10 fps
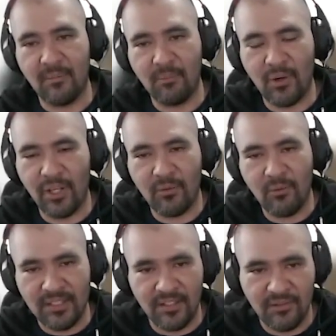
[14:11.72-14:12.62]
project
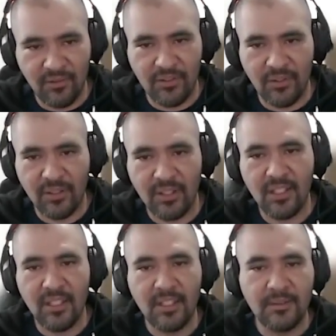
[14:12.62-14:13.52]
was structured.
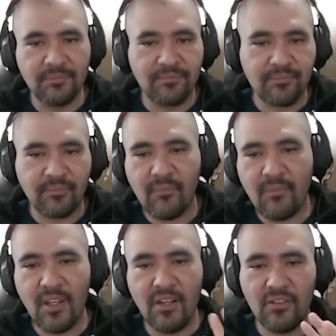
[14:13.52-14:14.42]

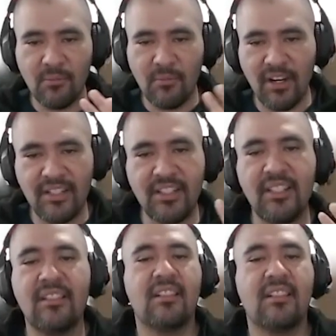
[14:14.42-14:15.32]
Summarizing,